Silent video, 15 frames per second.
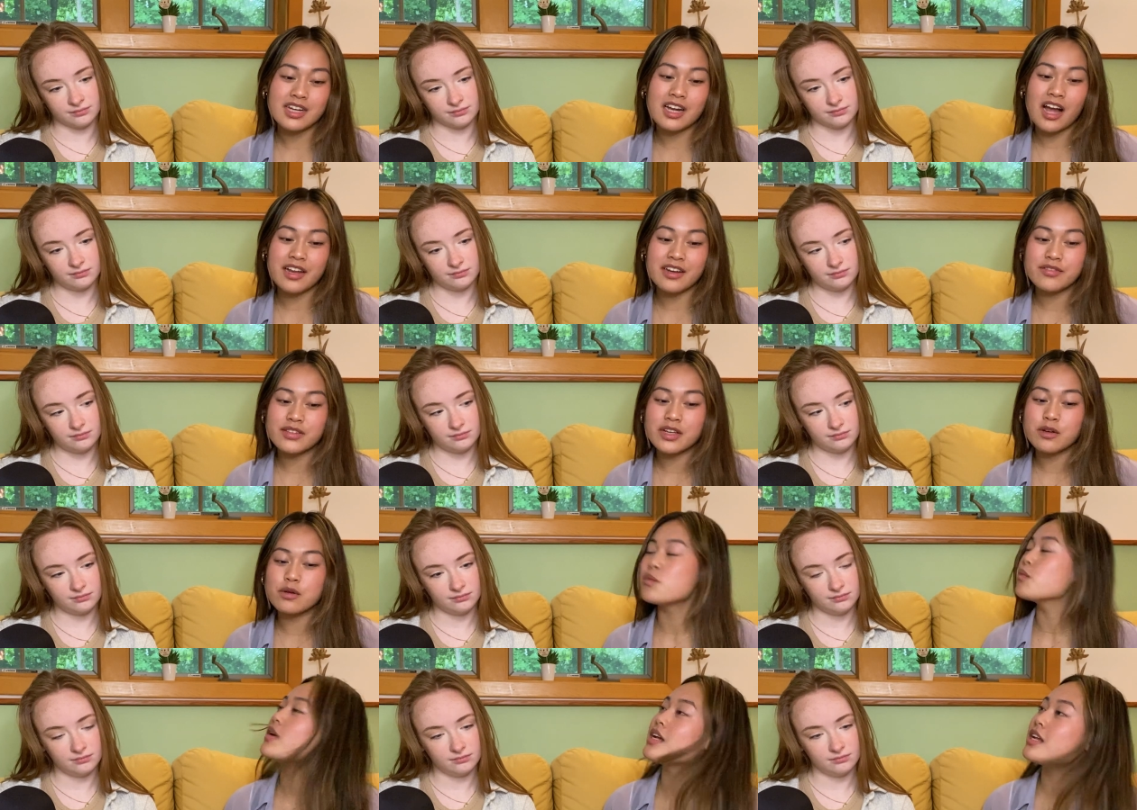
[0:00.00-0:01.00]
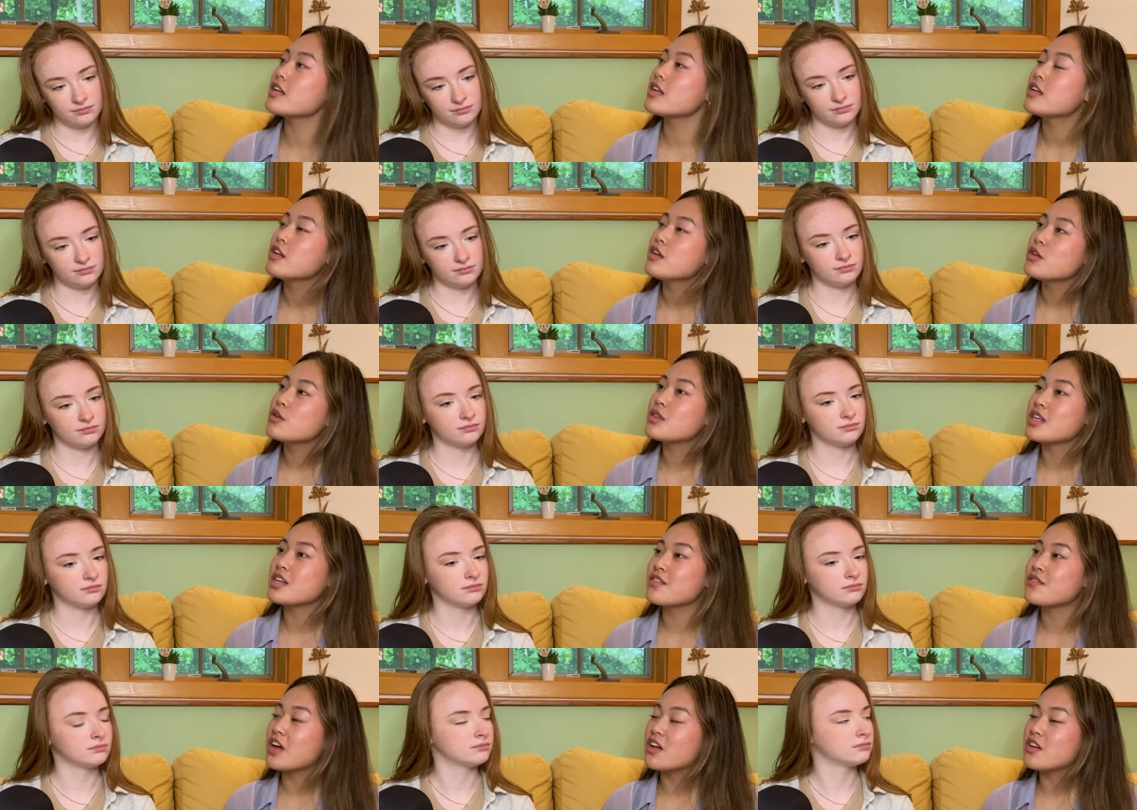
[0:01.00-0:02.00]
Speaker 1: kind of like when you think
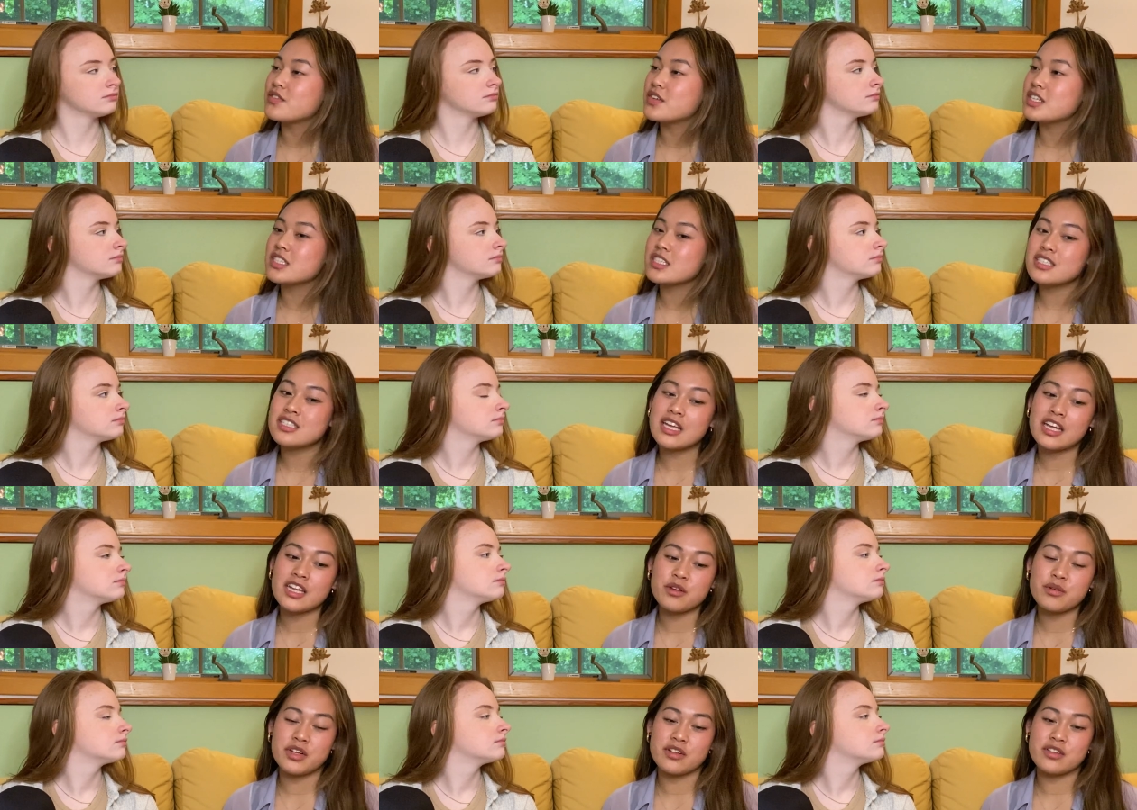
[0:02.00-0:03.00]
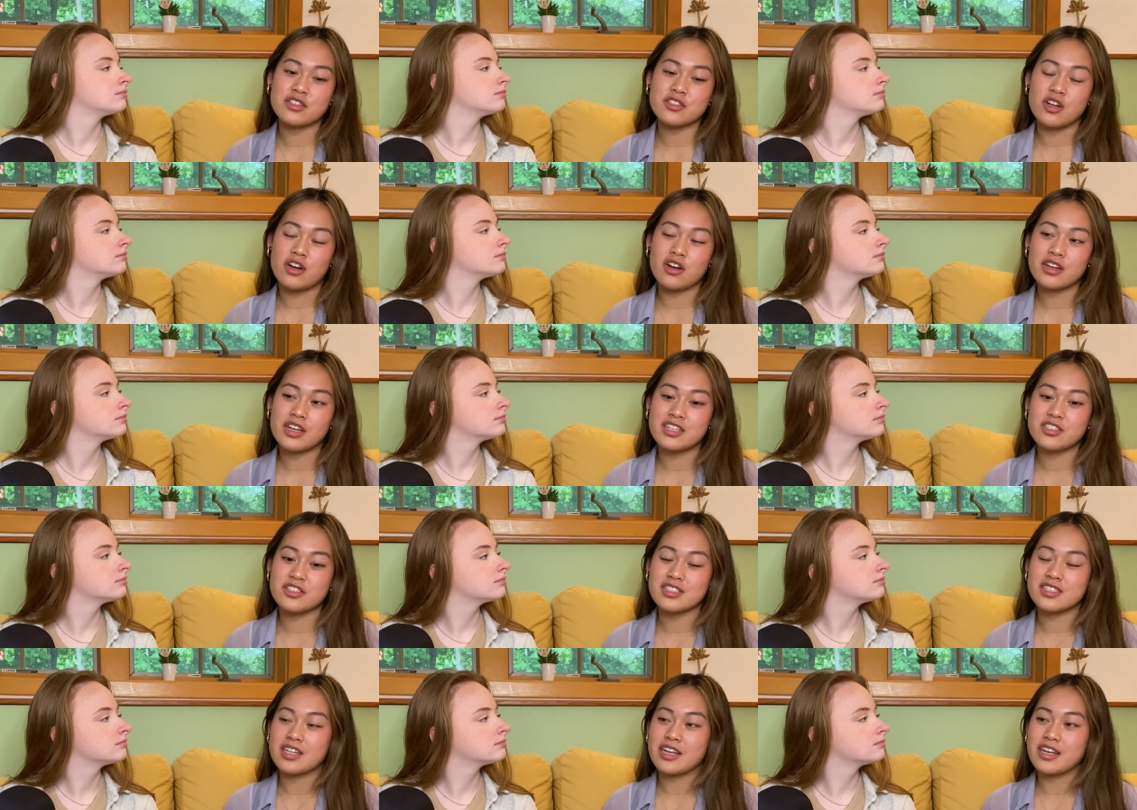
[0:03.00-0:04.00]
of Elvis and you hear the song, it's
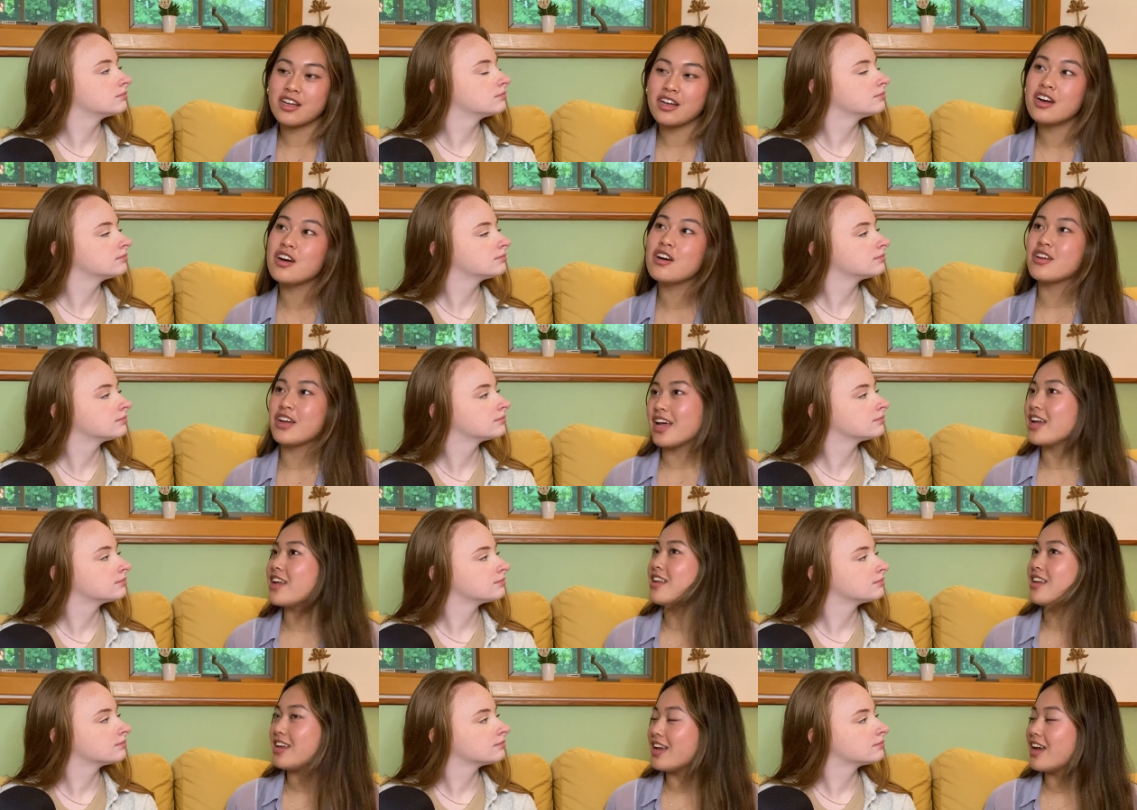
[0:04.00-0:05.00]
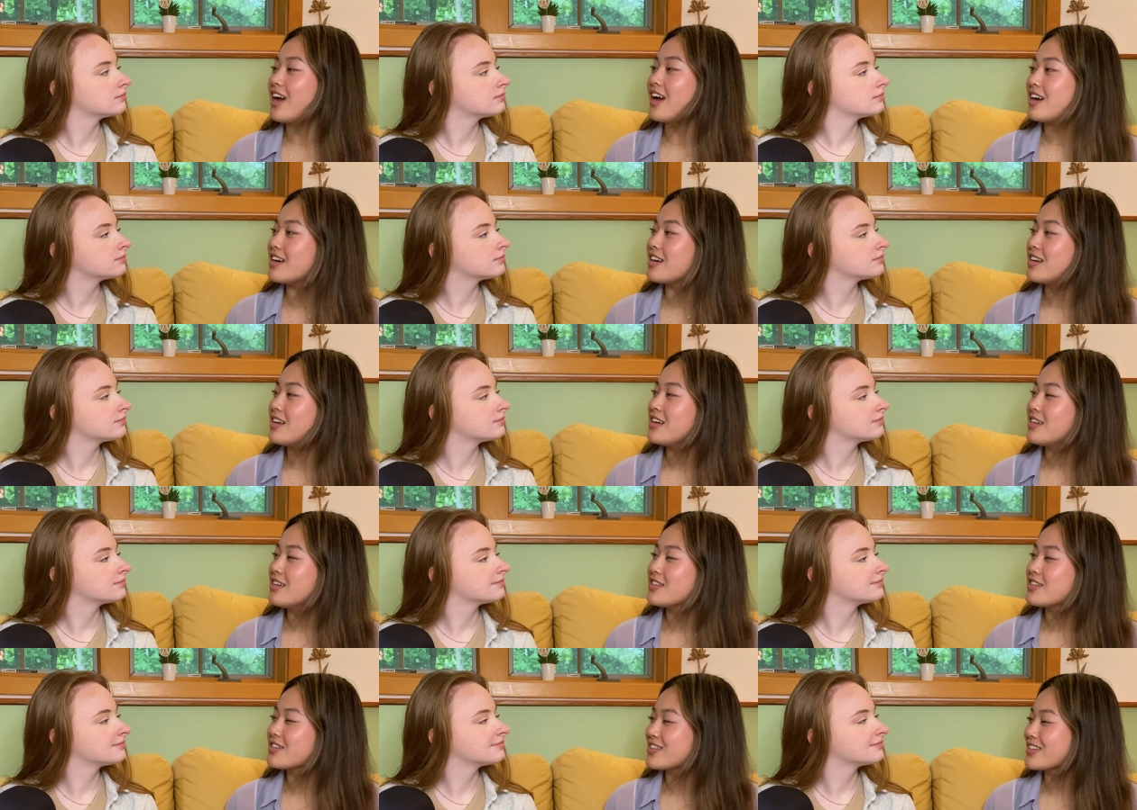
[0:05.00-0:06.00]
just like, okay, yeah.
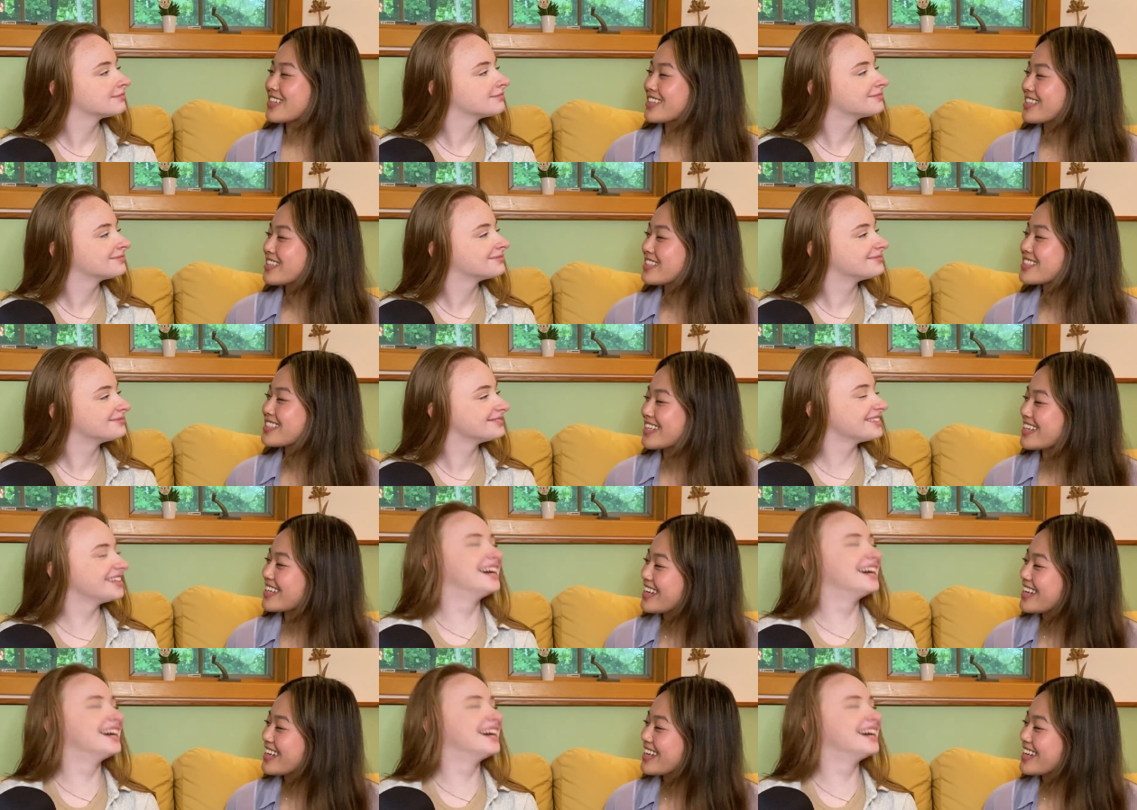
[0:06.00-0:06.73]
It's like,